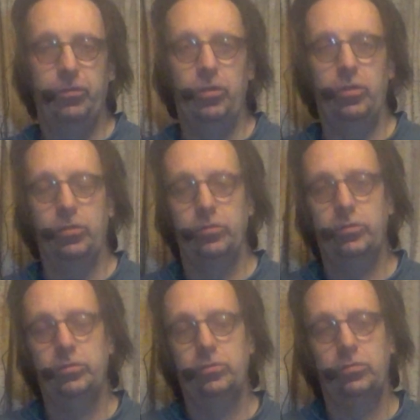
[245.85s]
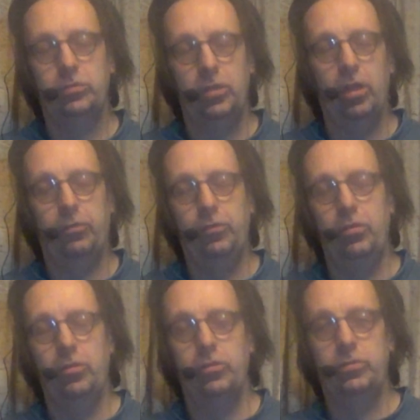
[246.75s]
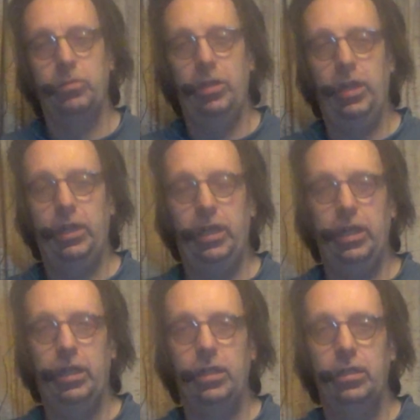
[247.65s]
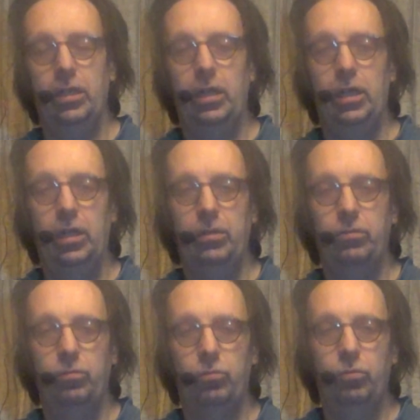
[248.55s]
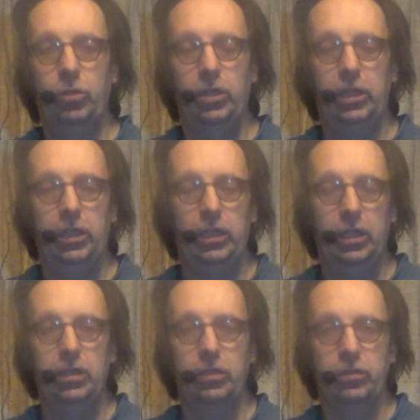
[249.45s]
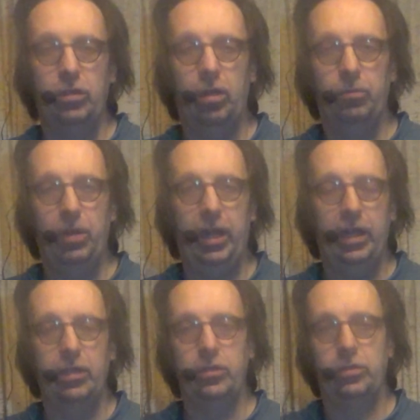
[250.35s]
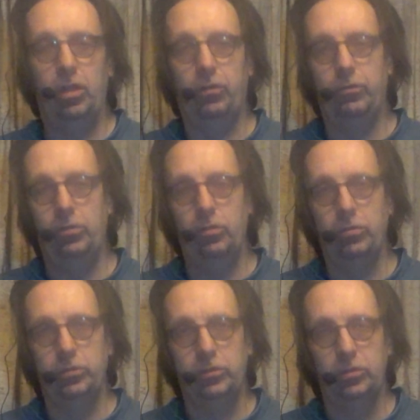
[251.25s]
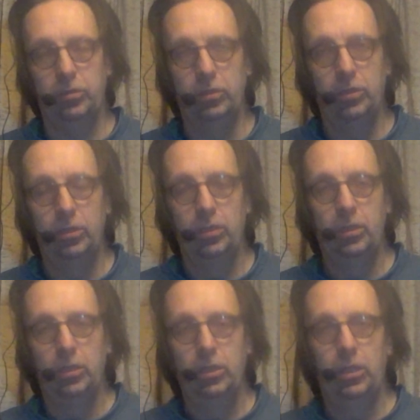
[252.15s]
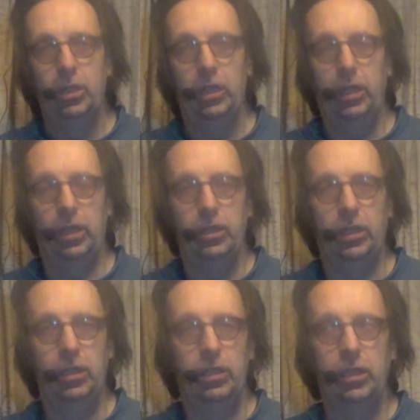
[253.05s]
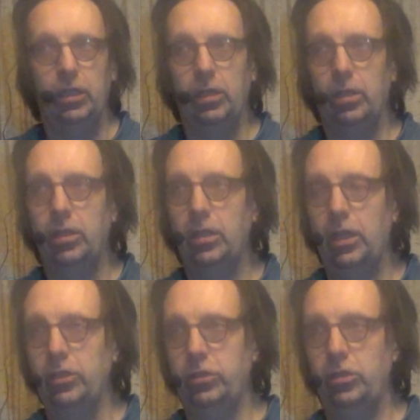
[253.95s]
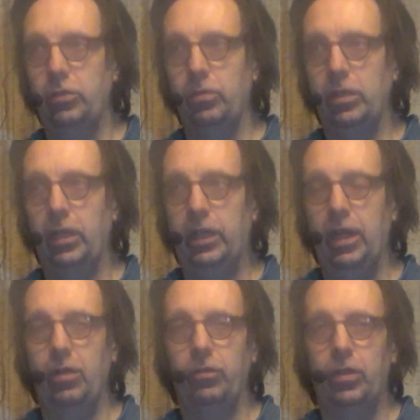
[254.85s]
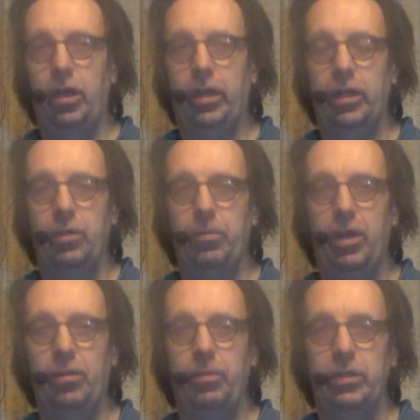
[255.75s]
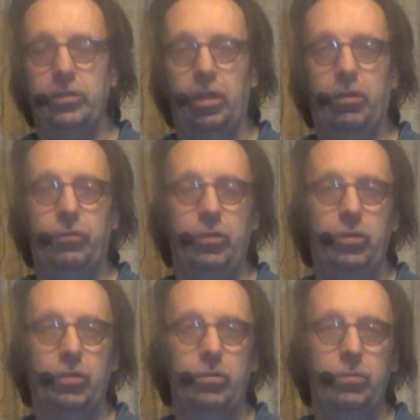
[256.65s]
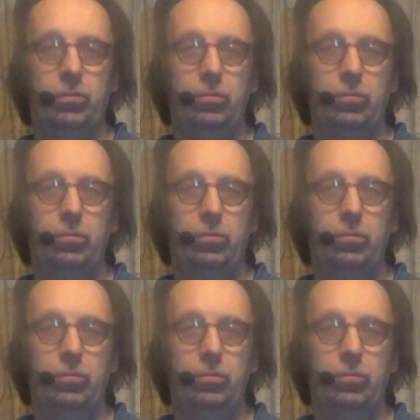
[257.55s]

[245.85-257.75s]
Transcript: Photos, stock photos when I get uh, really into stock, back into stock photos. And then uh, I should do an account talking about my stock photo